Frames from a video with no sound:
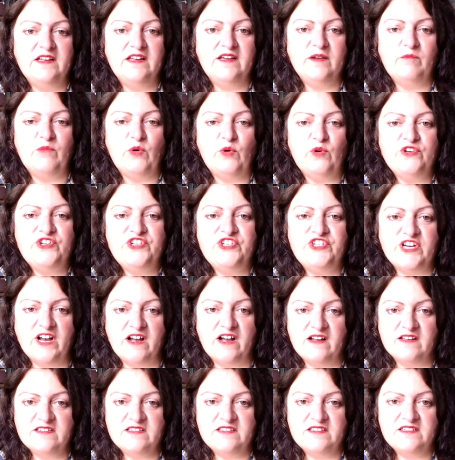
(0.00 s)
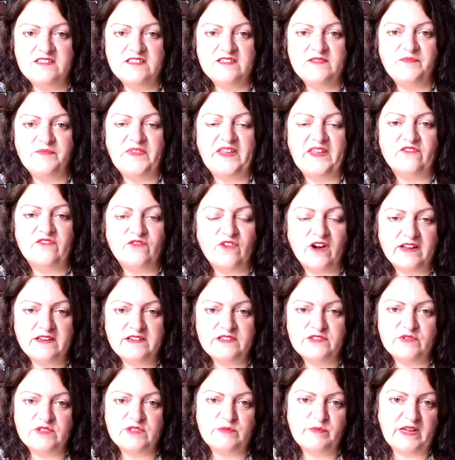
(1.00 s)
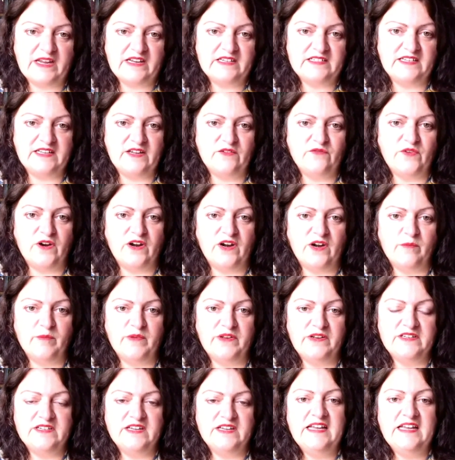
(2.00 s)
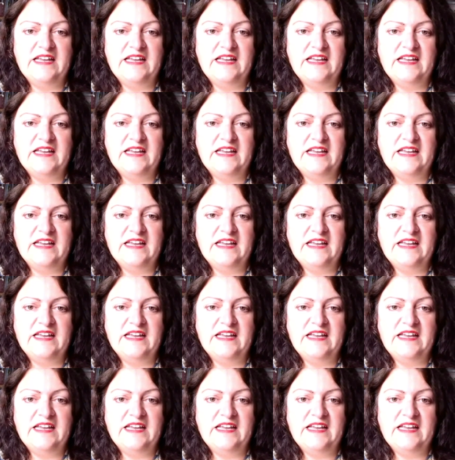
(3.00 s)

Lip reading: more just and rights respecting environment,